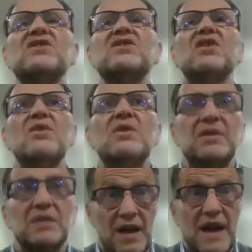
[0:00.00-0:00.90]
you
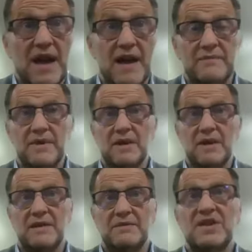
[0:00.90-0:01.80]
um,
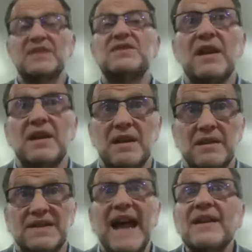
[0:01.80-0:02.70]
uh, sit, uh,
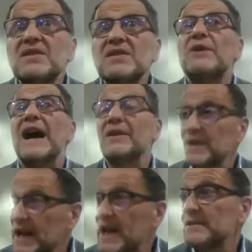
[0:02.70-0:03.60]
stand around
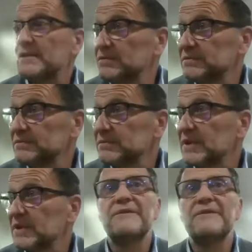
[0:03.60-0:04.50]
the table
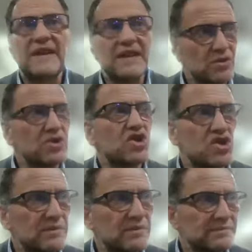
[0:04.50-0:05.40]
for
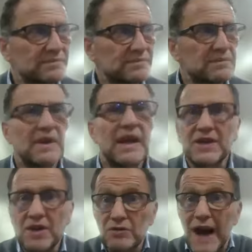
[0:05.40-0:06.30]
Kiddush
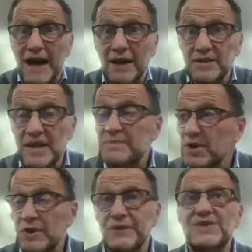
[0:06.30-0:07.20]
and you're around this
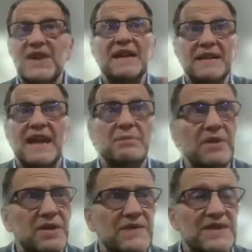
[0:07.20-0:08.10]
beautiful Seder
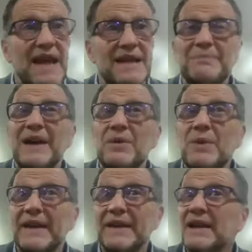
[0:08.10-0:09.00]
table that you sat. And by the
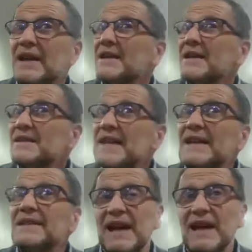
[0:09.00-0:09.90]
way,
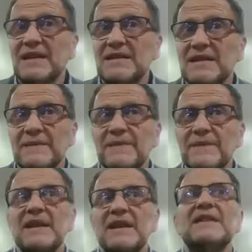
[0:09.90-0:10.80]
Seder night
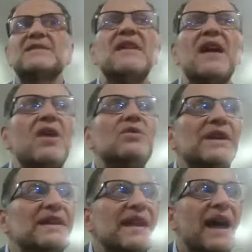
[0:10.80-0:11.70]
is the
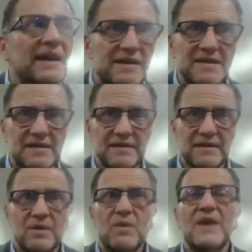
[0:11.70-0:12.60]
only night
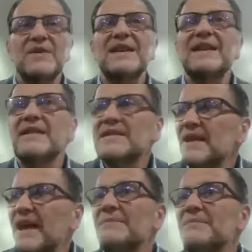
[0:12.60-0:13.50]
where it
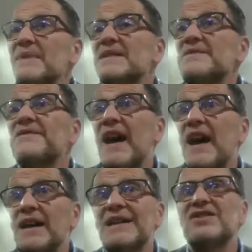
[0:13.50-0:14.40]
is a
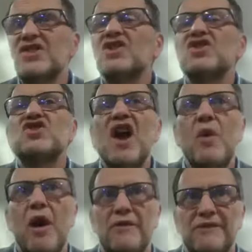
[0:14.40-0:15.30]
mitzvah to
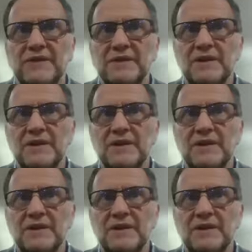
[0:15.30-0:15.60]
show off